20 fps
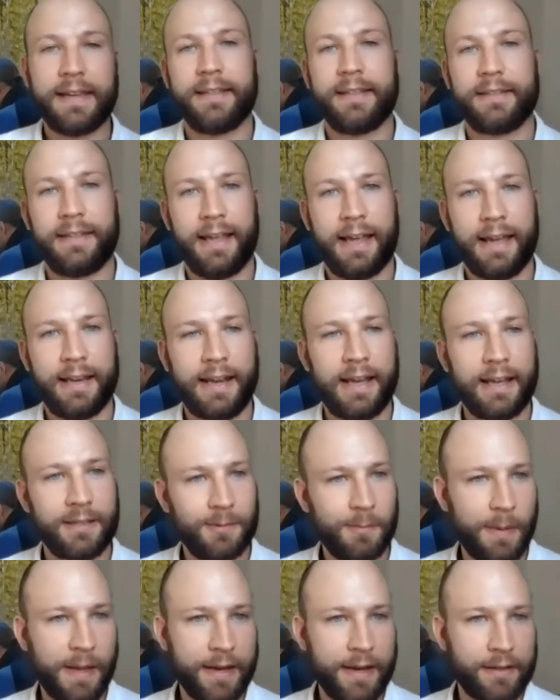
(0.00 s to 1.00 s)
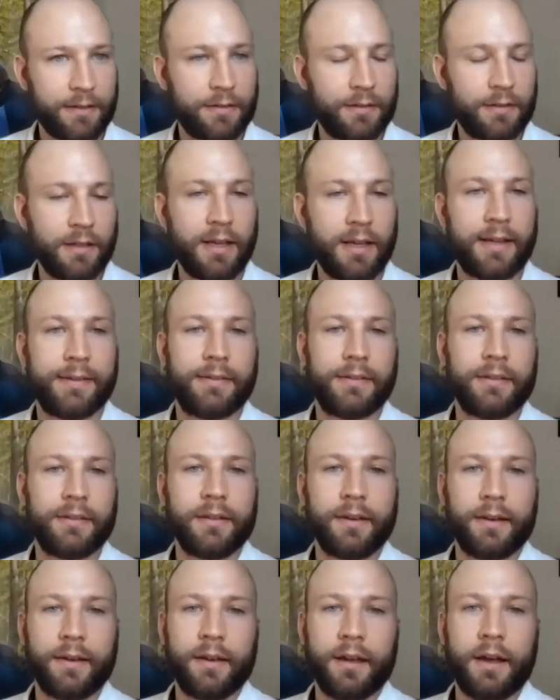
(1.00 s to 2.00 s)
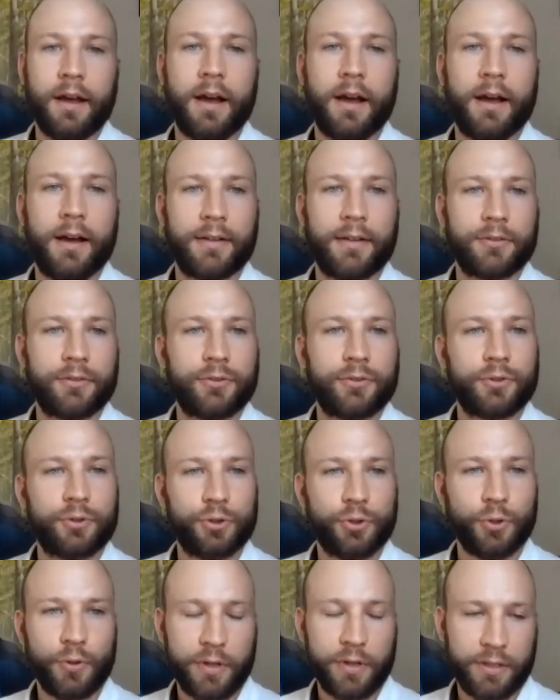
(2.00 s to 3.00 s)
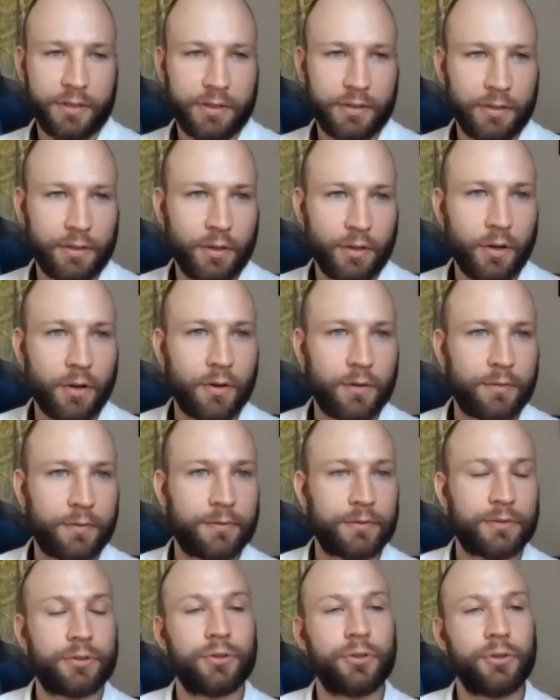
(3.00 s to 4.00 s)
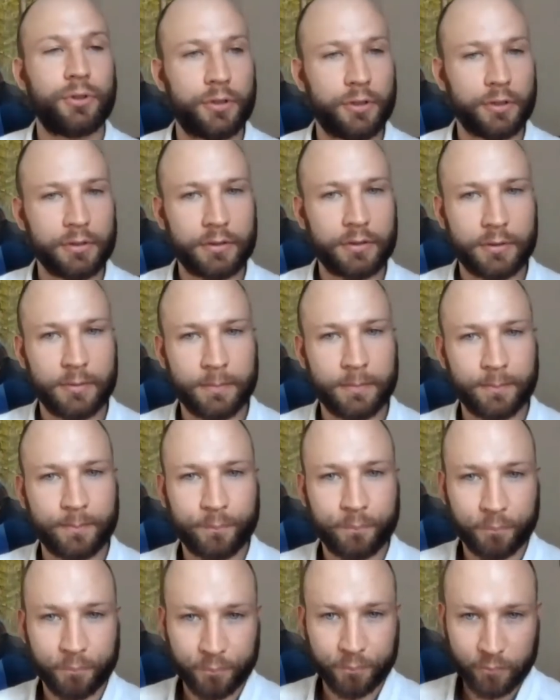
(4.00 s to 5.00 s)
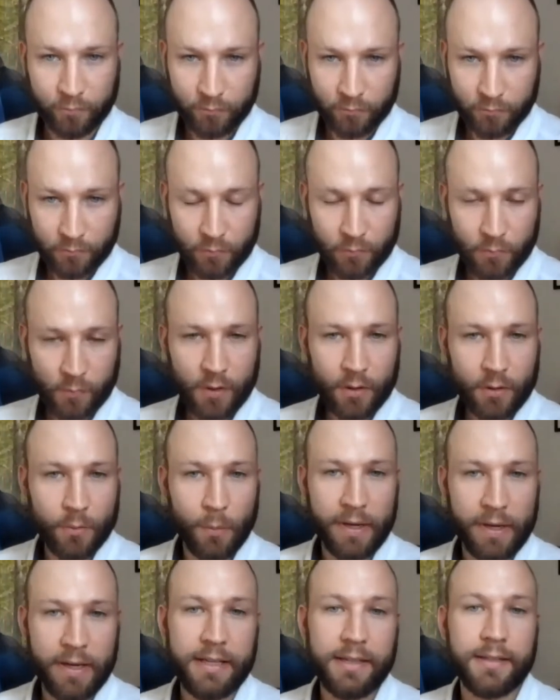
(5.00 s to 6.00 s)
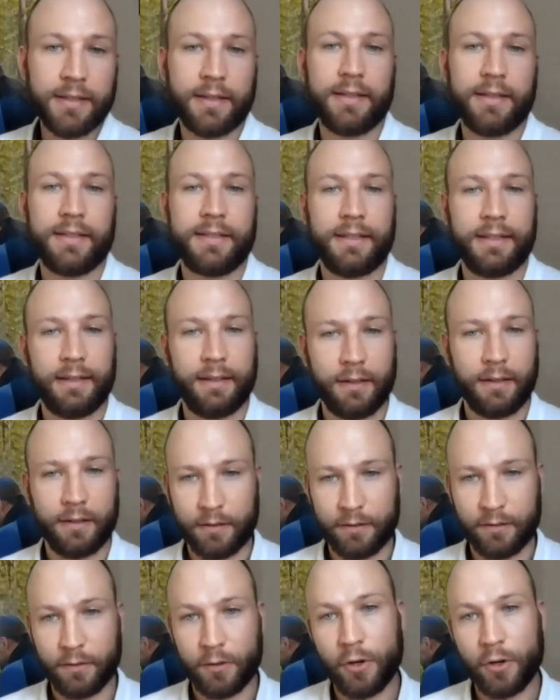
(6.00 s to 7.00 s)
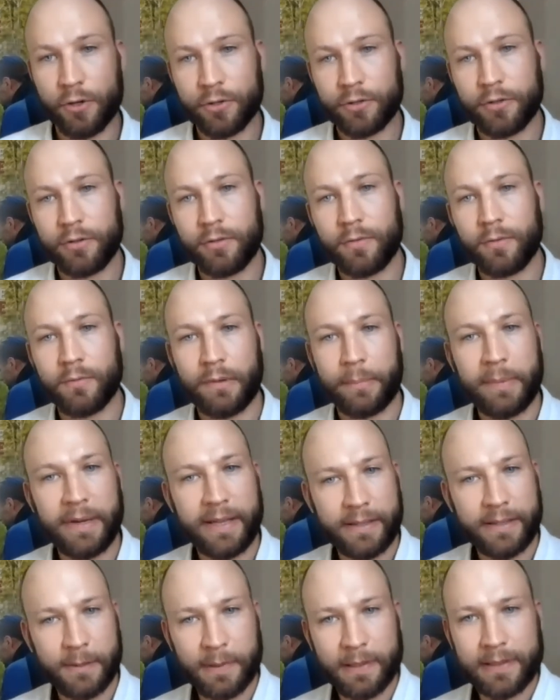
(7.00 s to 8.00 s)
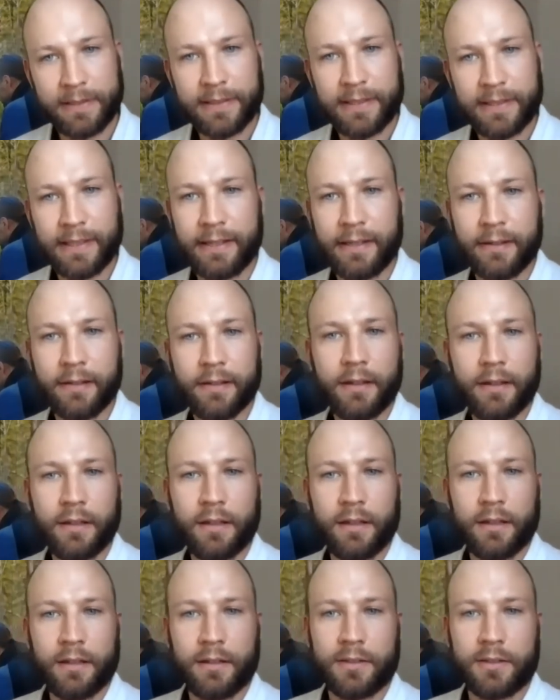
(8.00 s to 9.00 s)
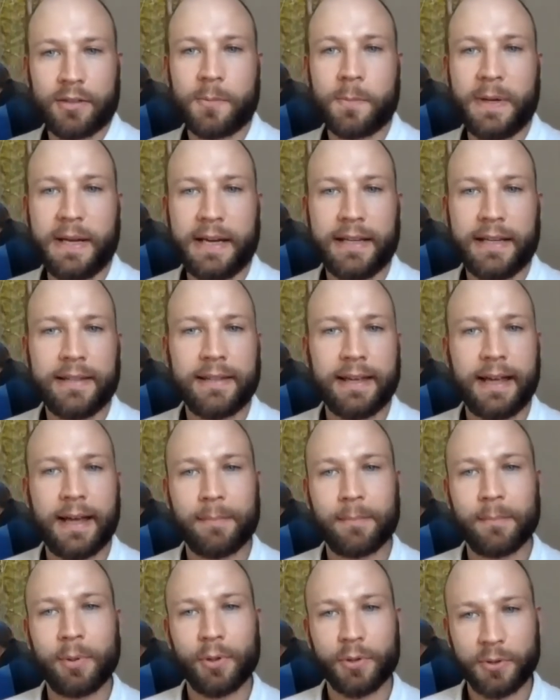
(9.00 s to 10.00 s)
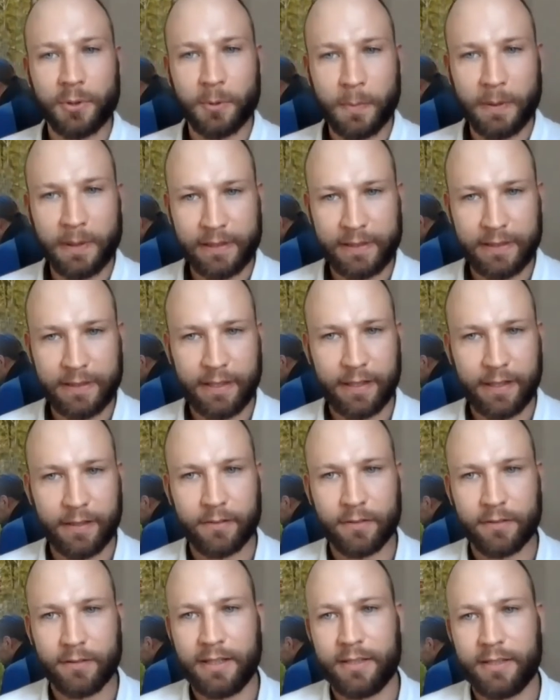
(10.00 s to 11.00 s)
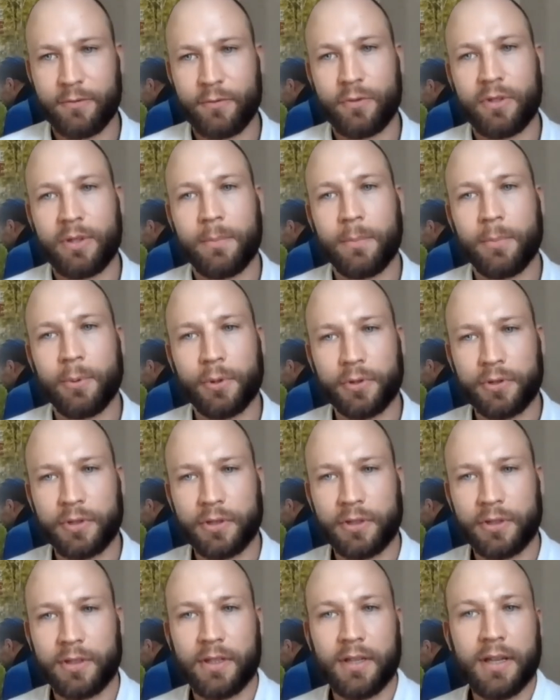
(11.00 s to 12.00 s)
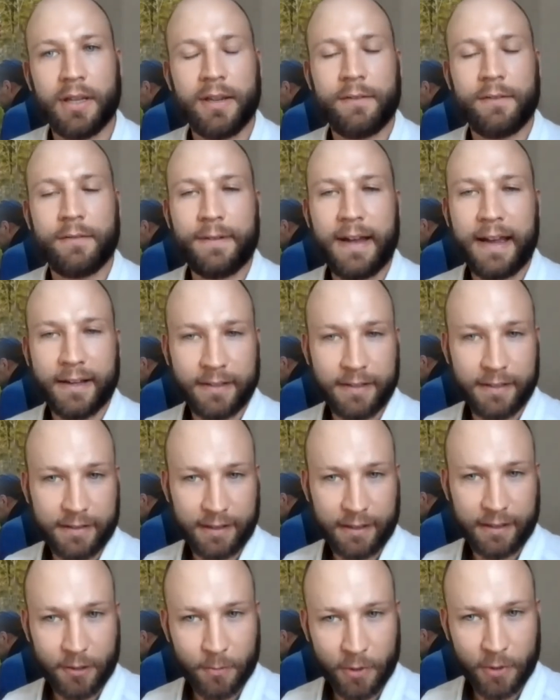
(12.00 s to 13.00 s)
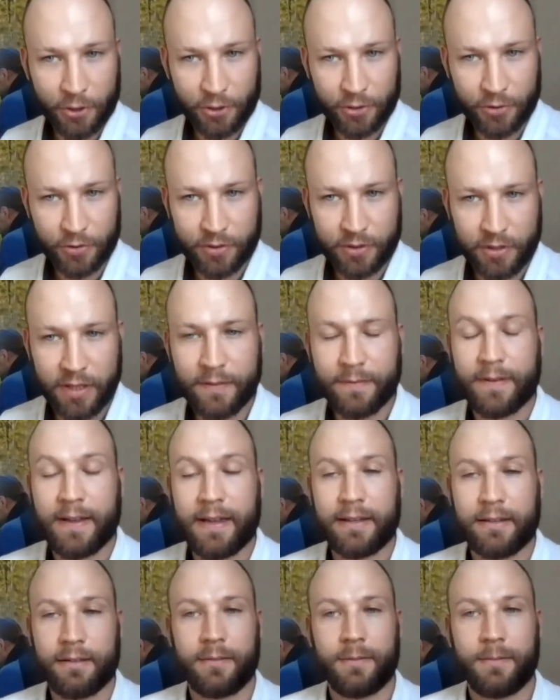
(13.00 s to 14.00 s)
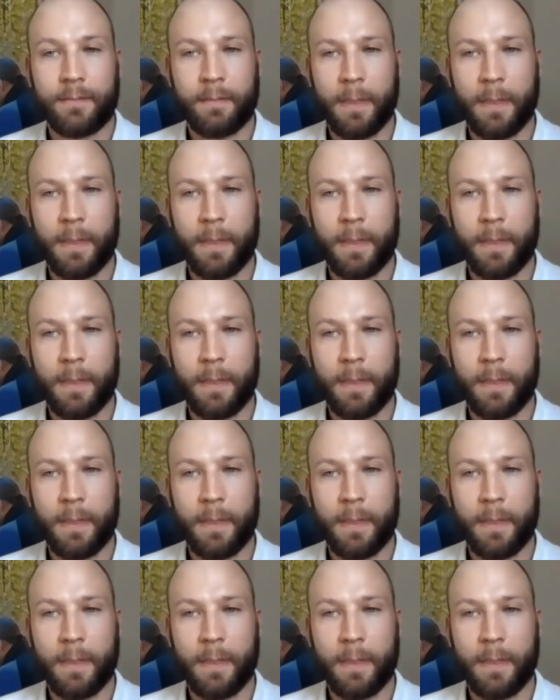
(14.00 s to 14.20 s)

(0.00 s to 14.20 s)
design aspects and our choice of source, we need to consider cost, repeatability, speed, and portability. These are all important factors in commercial surveys.